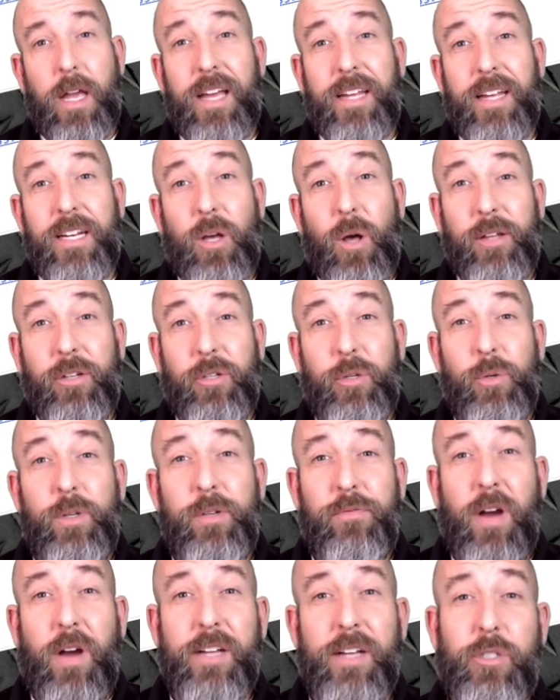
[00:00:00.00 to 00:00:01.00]
Now I do
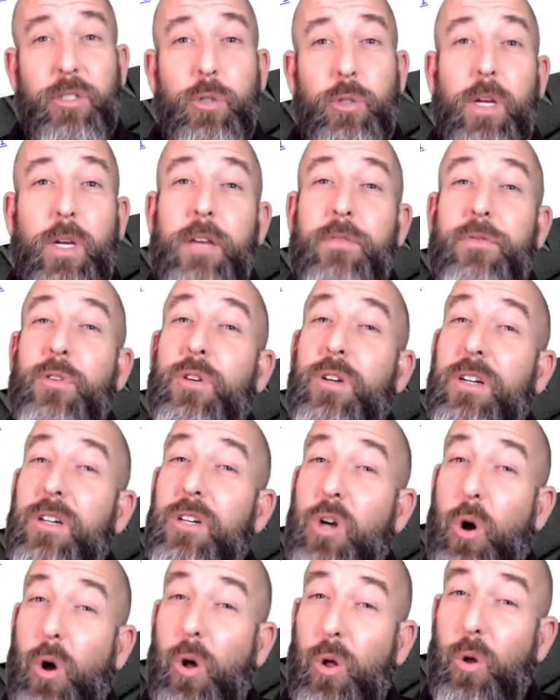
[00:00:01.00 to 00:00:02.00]
advise you, if you're going to
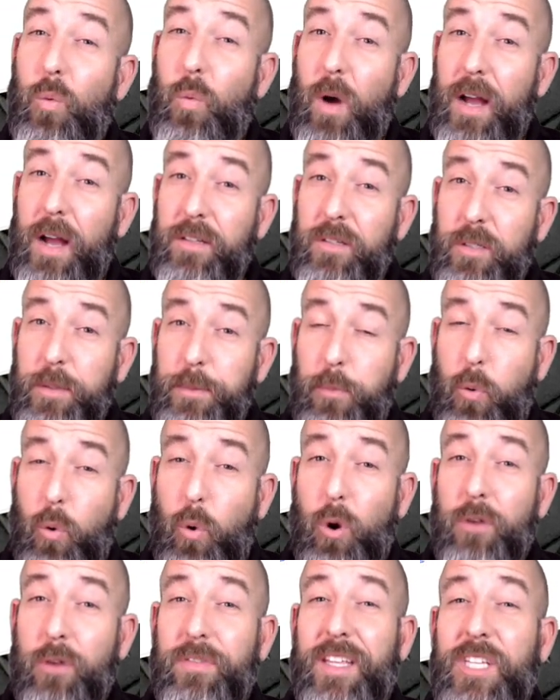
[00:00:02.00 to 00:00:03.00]
call Wyze
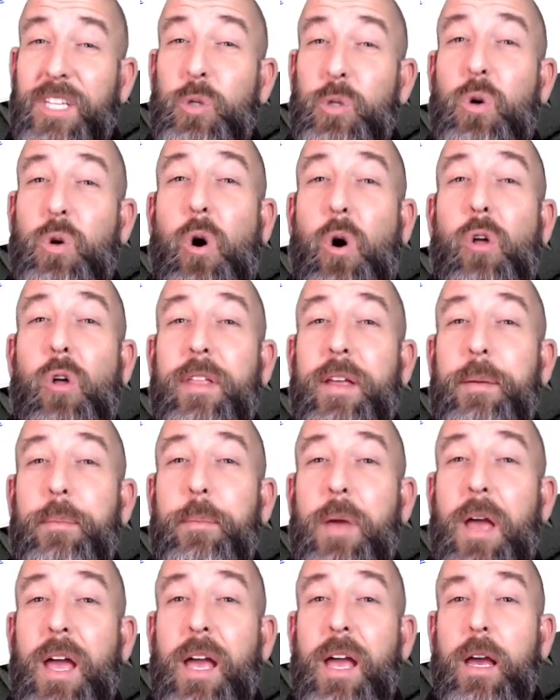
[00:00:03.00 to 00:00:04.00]
support, that you call them
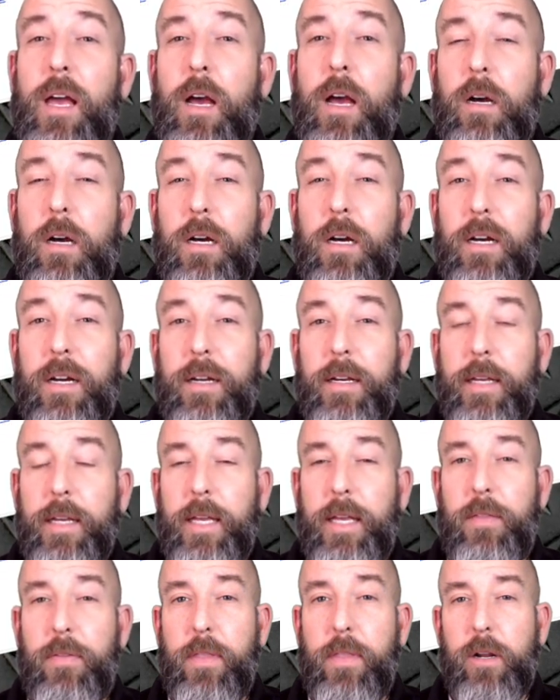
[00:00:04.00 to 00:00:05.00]

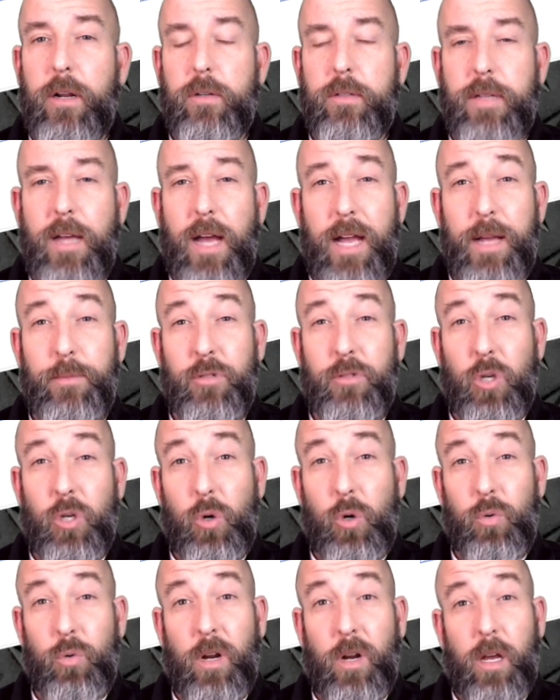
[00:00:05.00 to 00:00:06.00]
in their time
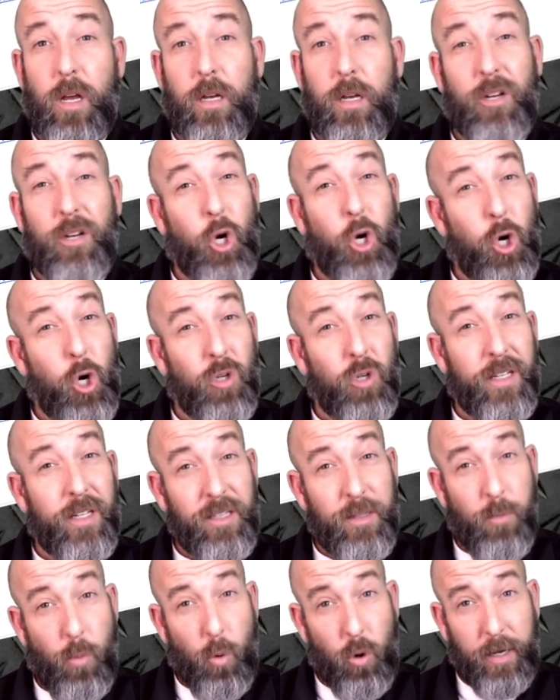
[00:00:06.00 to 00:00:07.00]
zone early in the
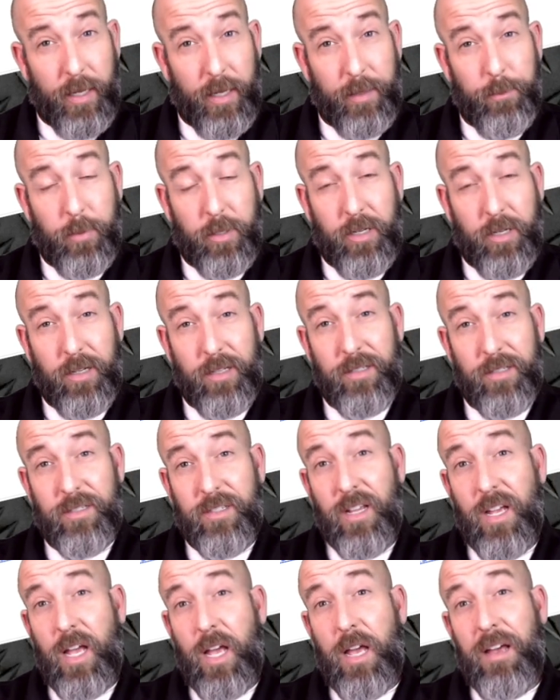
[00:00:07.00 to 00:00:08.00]
morning, because
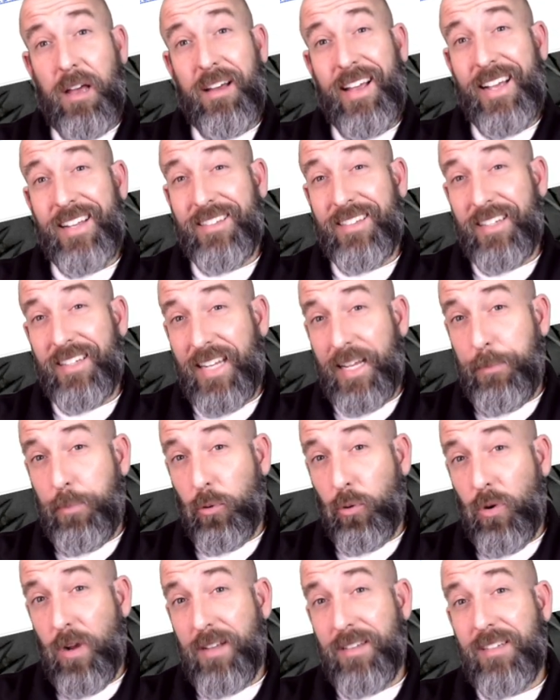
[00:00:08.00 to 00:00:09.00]
as the day
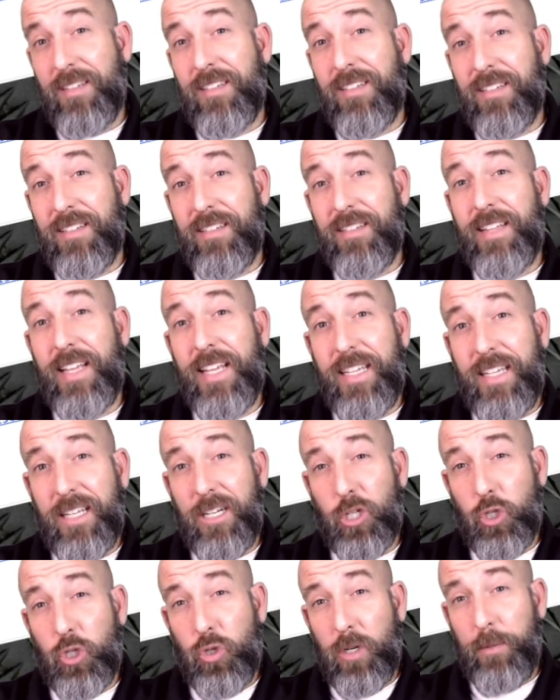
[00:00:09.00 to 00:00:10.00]
progresses, they get
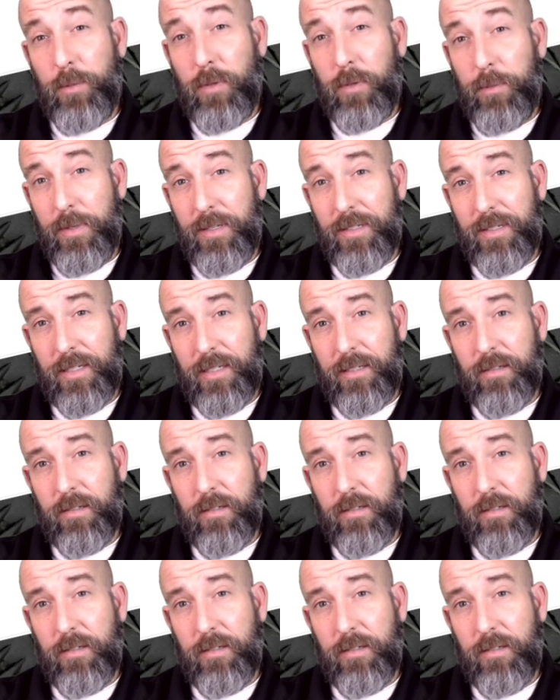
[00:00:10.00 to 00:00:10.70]
extremely busy.